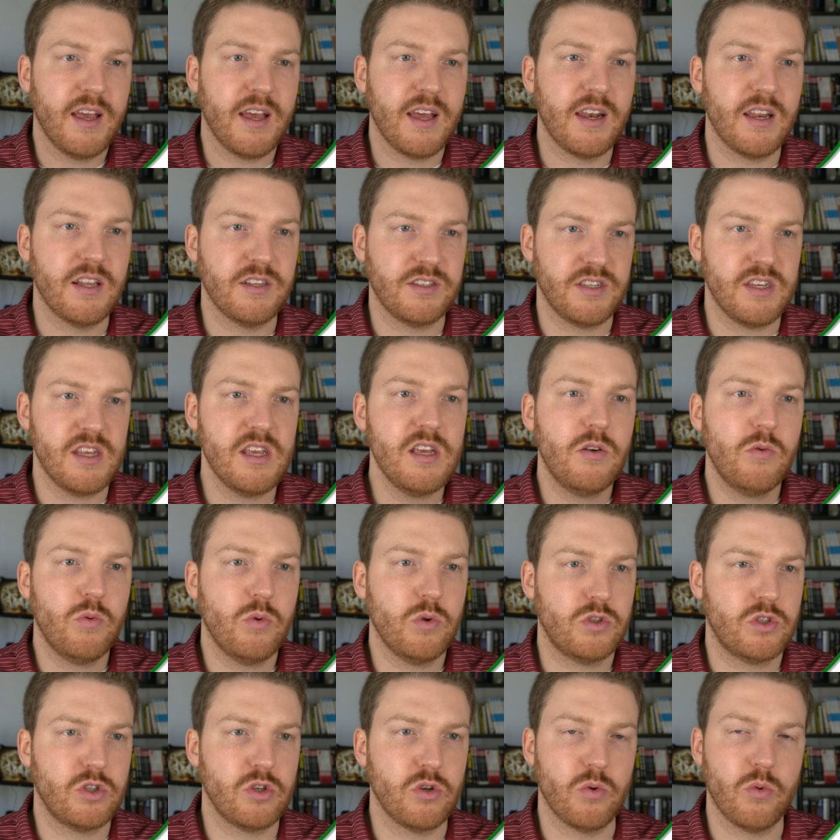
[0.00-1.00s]
It is
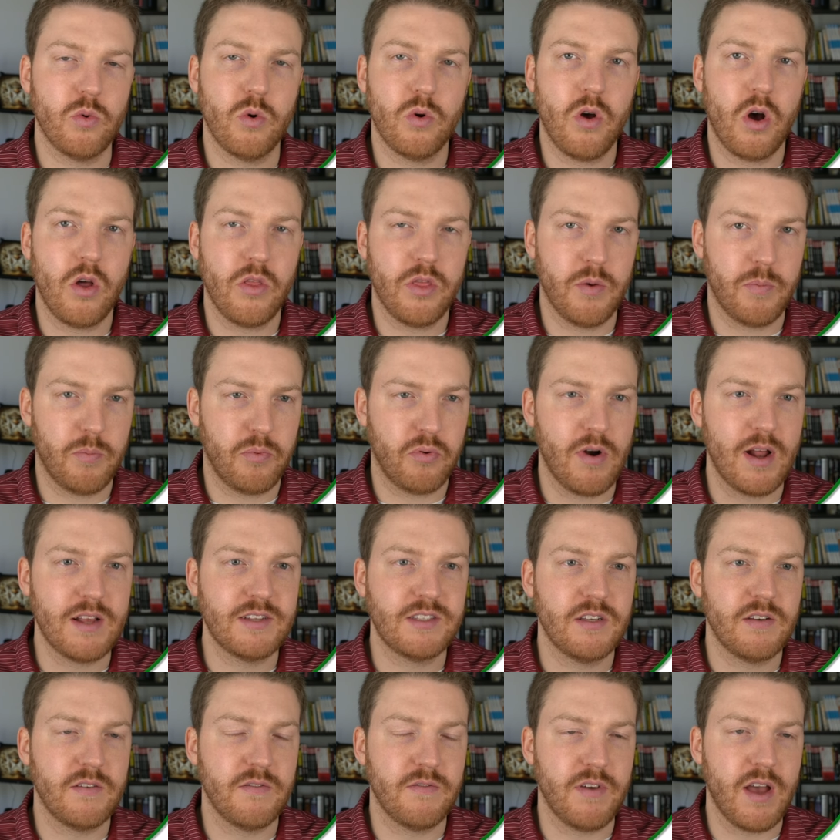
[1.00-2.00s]
equal to the
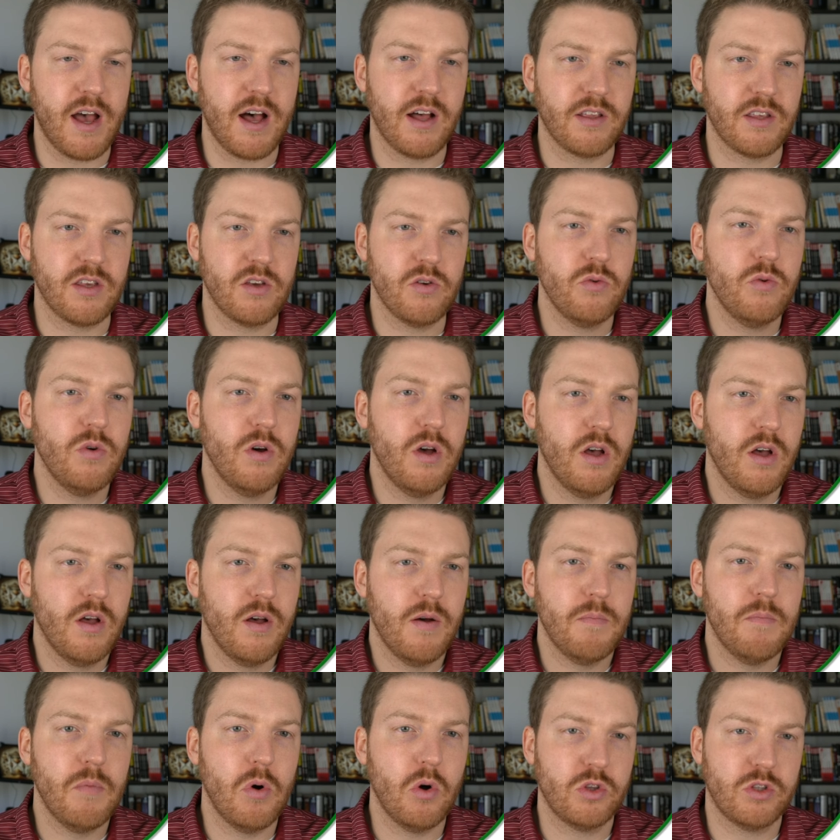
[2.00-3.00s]
present value
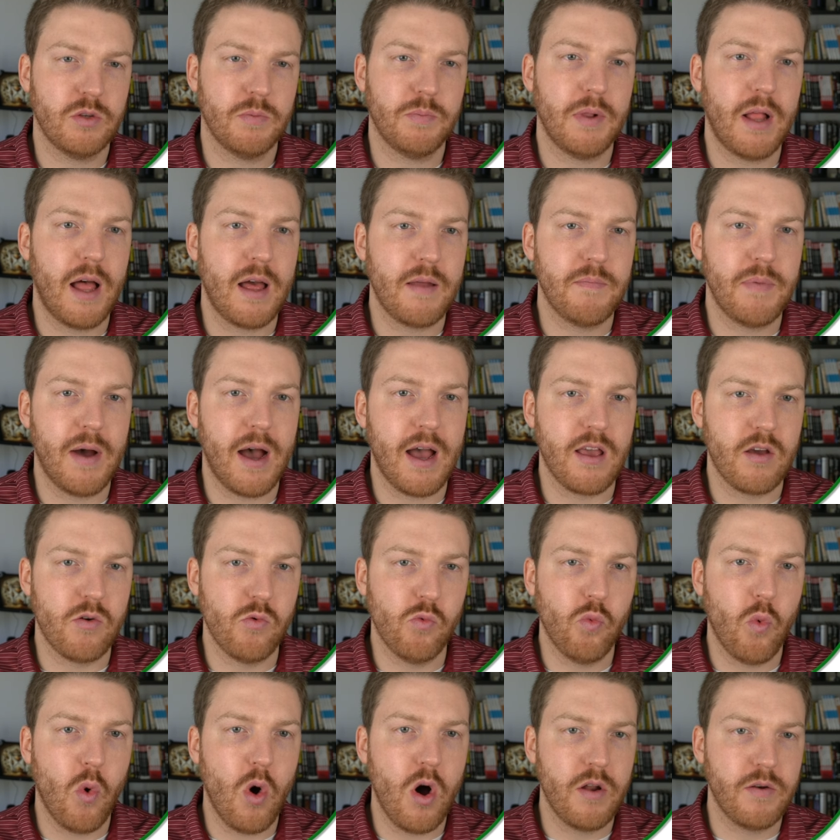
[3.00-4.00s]
multiplied by
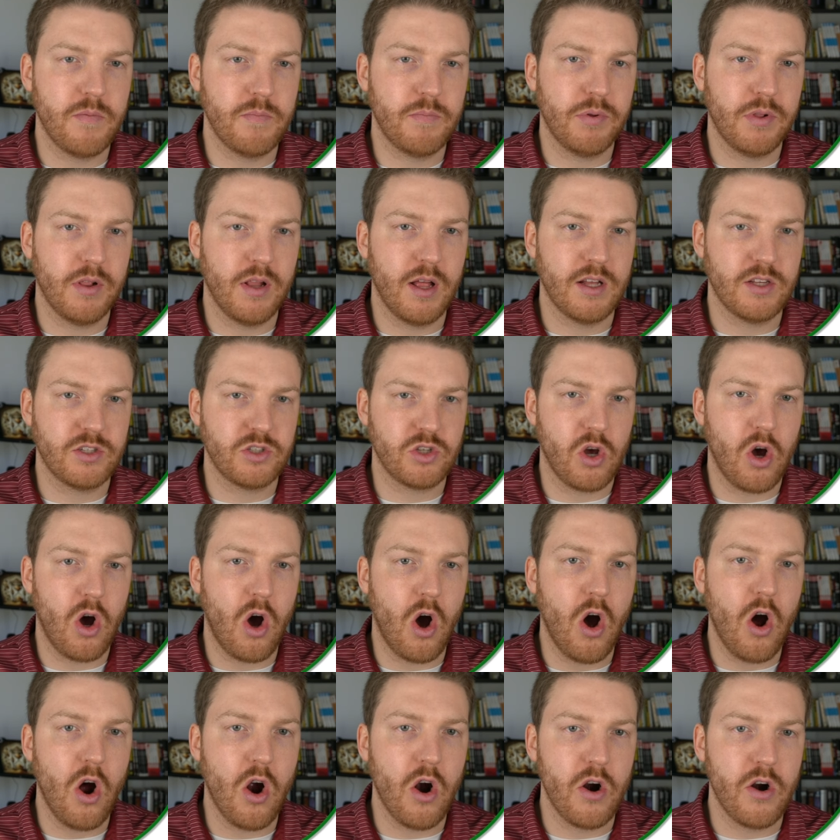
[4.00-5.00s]
1 plus
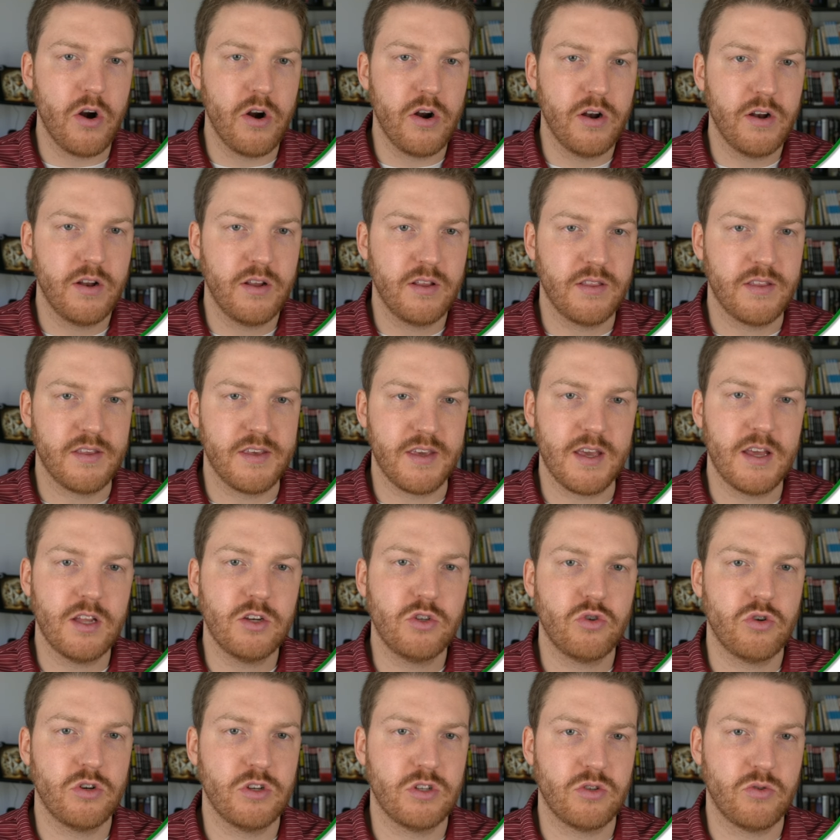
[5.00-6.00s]
R, the
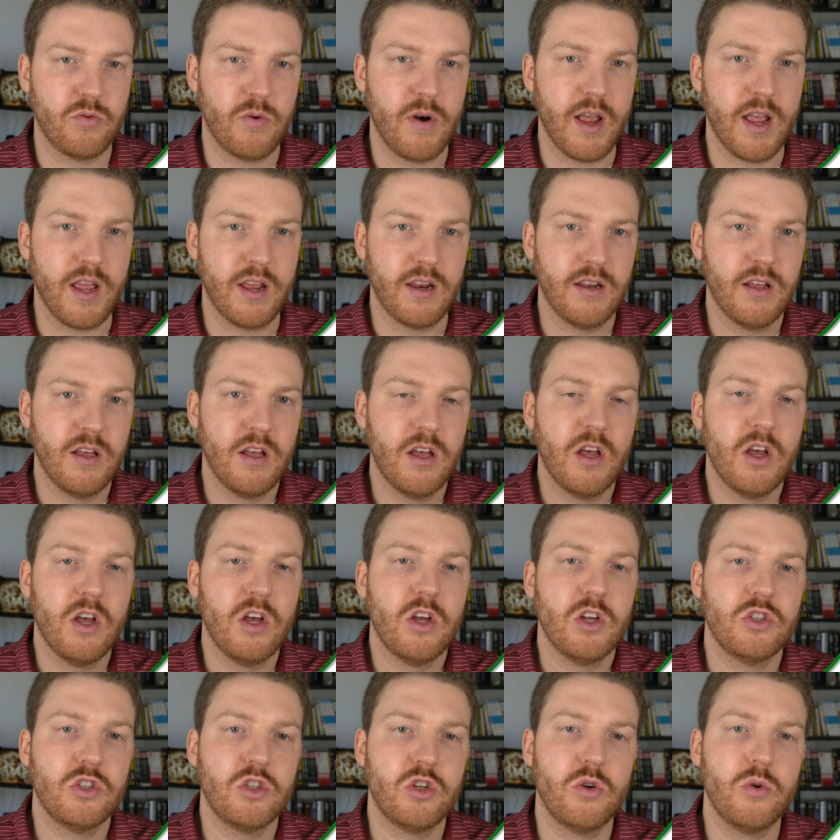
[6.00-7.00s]
interest rate,
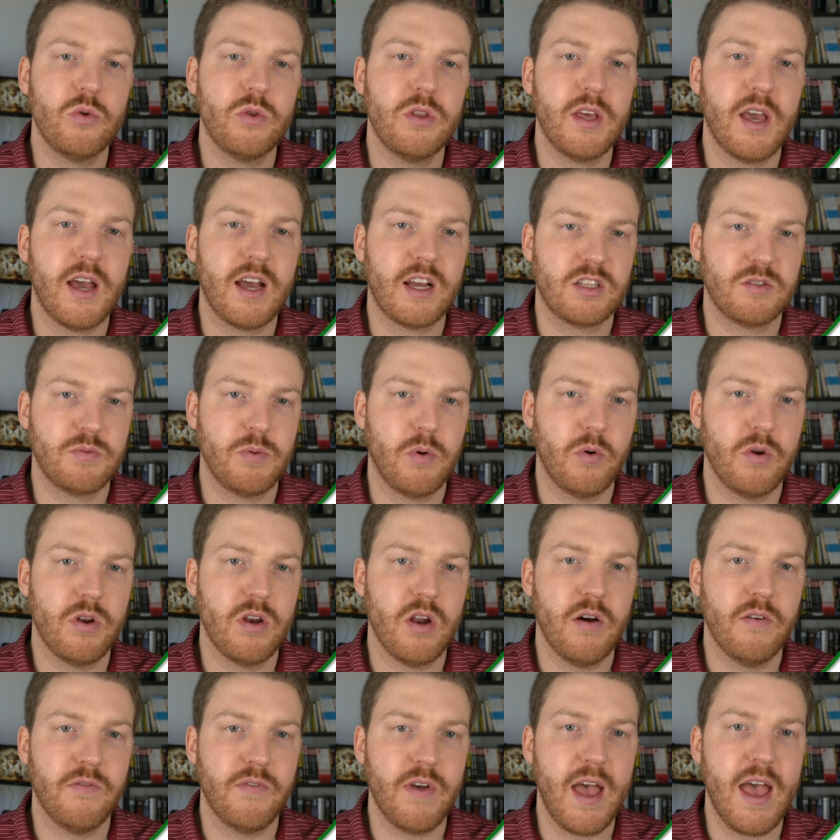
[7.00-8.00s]
to the
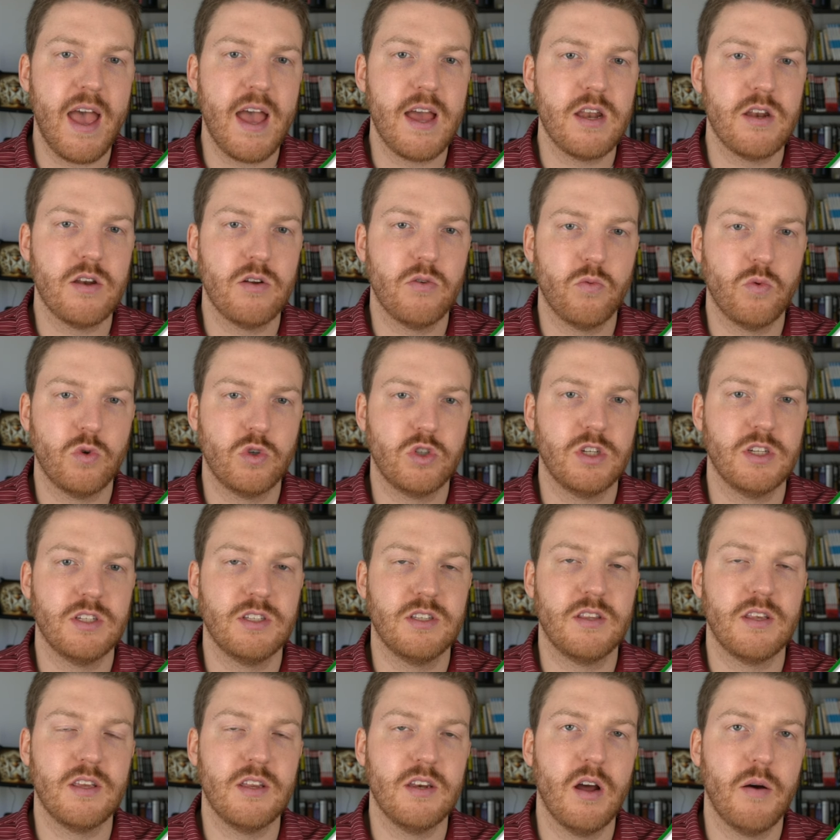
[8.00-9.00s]
exponent of N, which
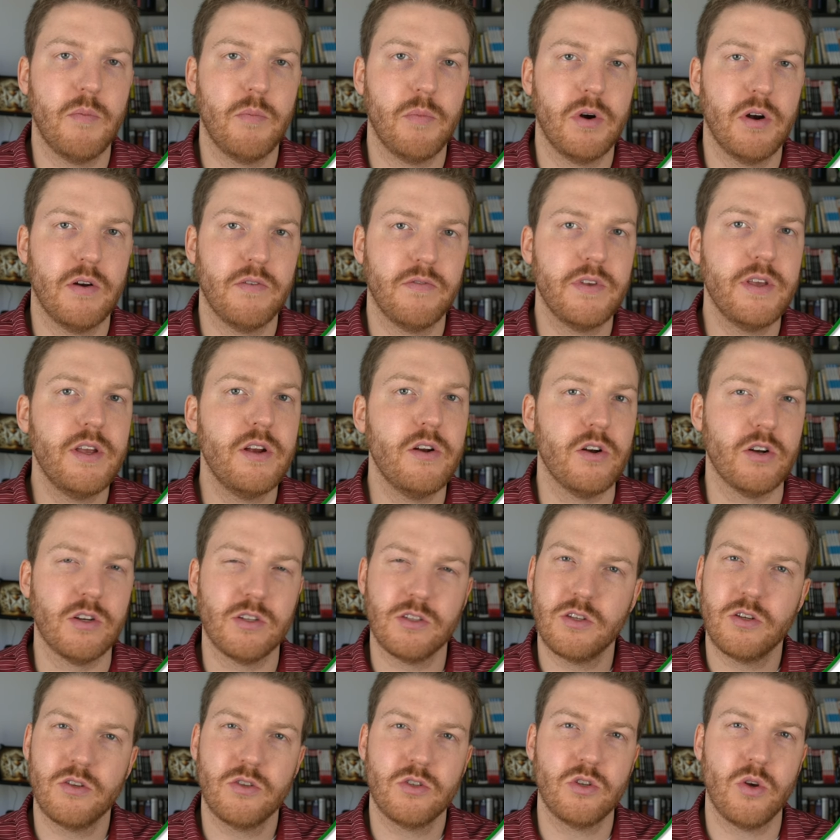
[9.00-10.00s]
is the number of years.